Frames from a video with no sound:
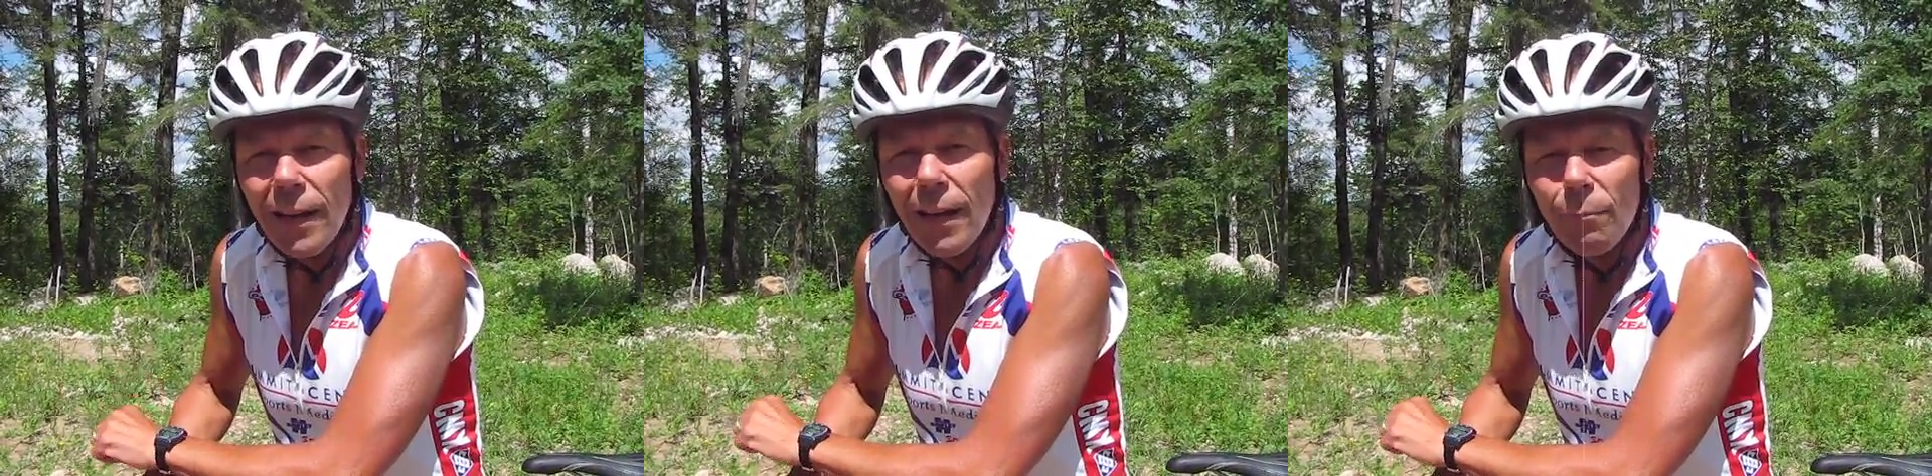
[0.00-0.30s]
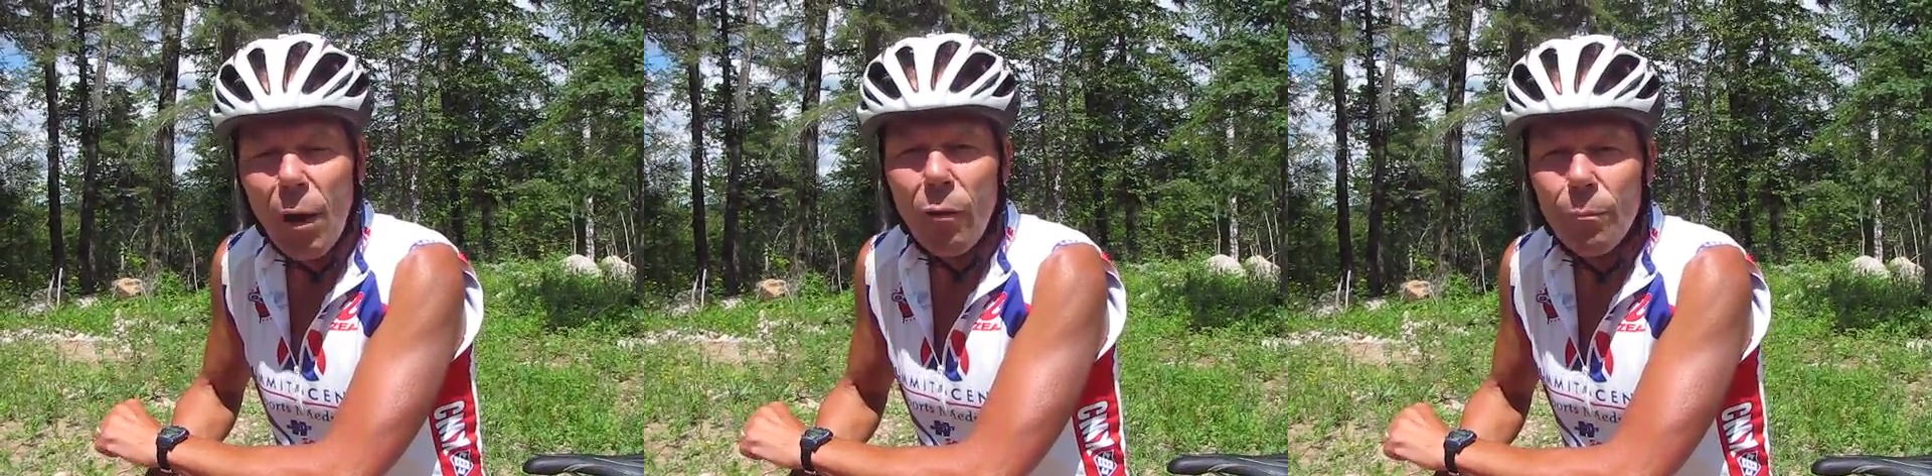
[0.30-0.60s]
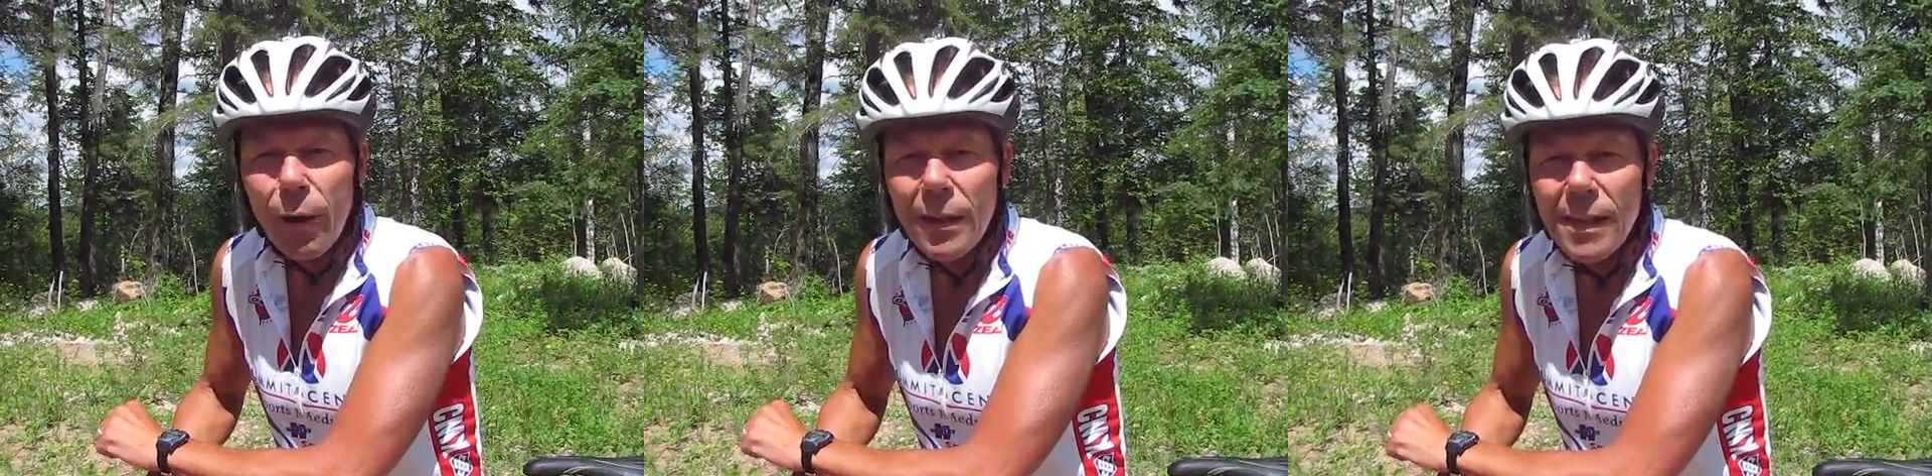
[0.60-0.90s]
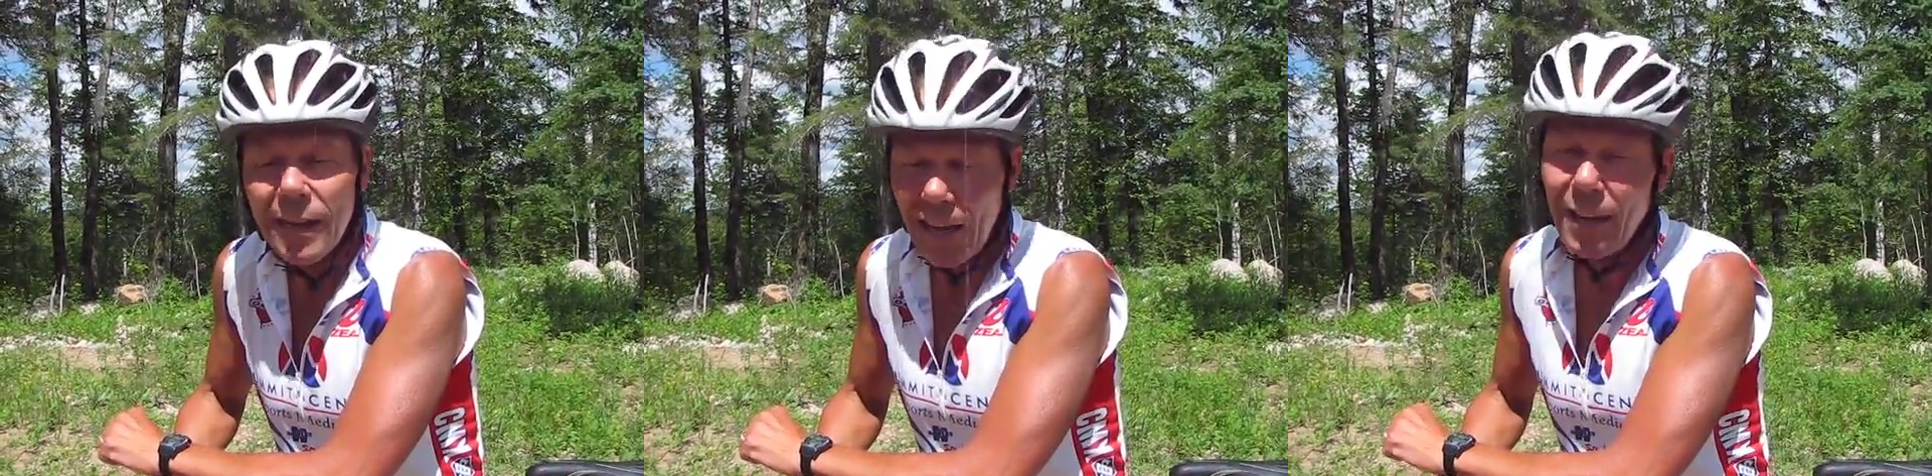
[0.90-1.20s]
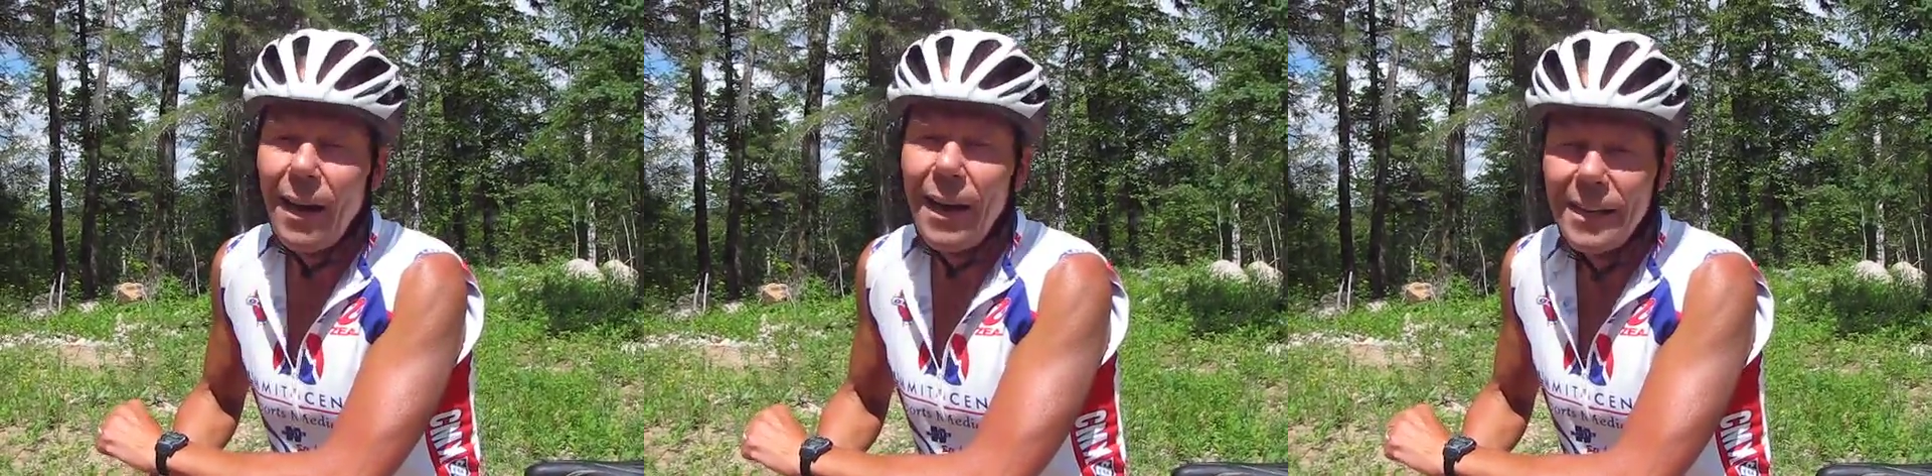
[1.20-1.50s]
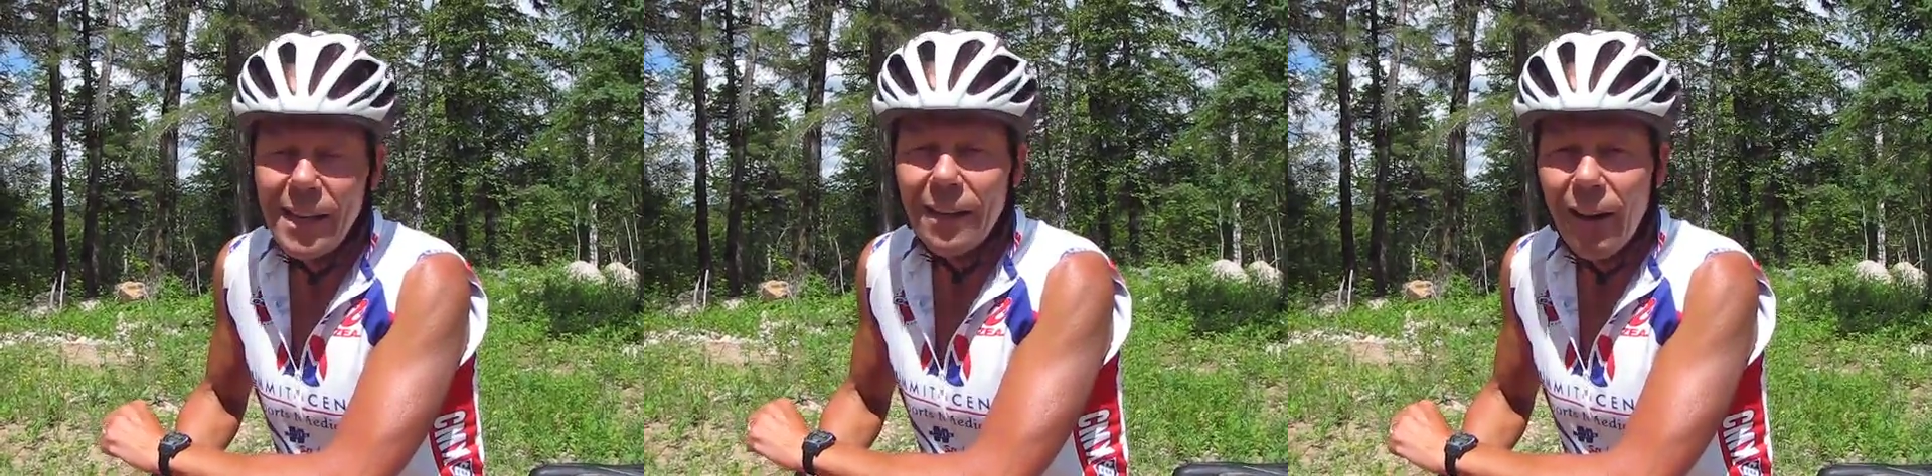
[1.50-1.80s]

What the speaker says: and mountain biking and hiking